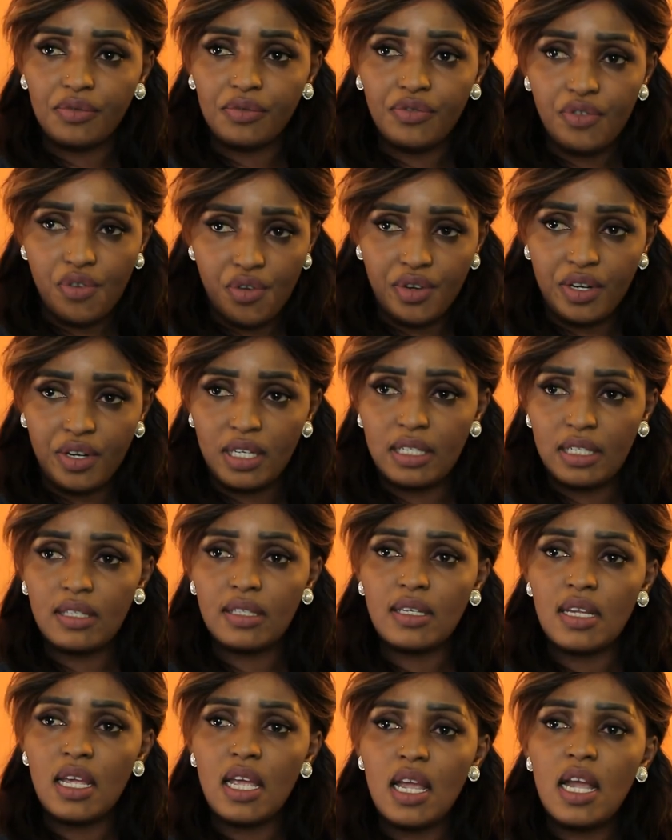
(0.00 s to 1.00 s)

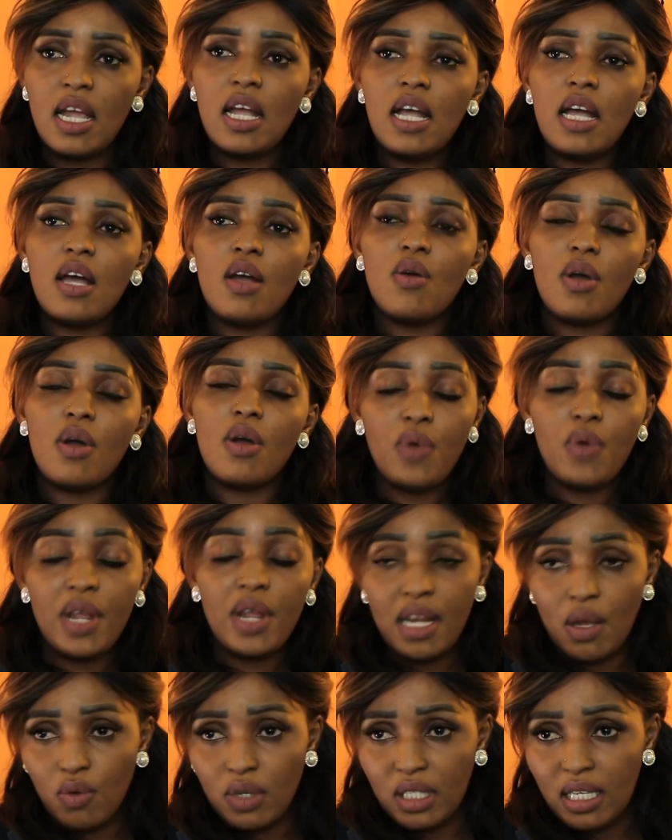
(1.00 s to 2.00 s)
foreigners when
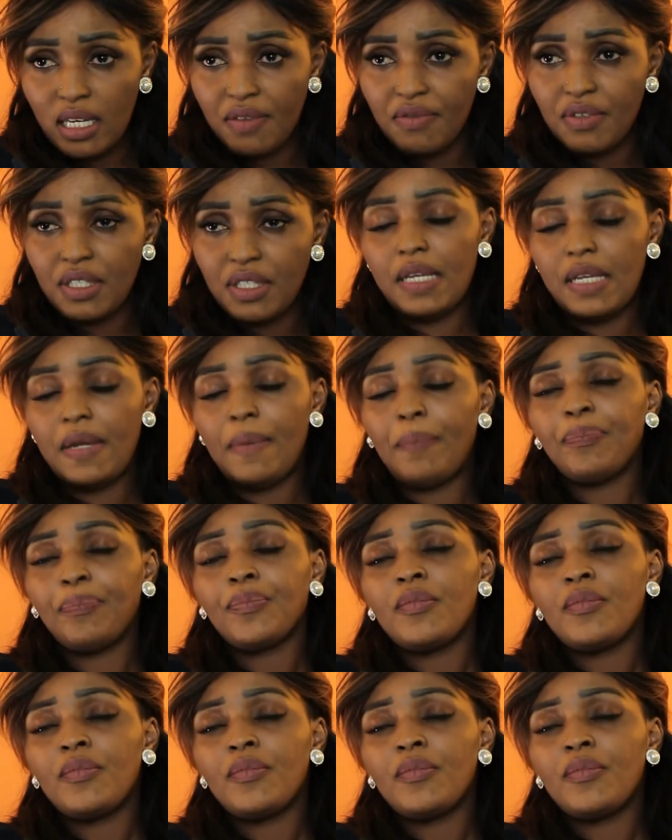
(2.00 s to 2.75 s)
I was living there.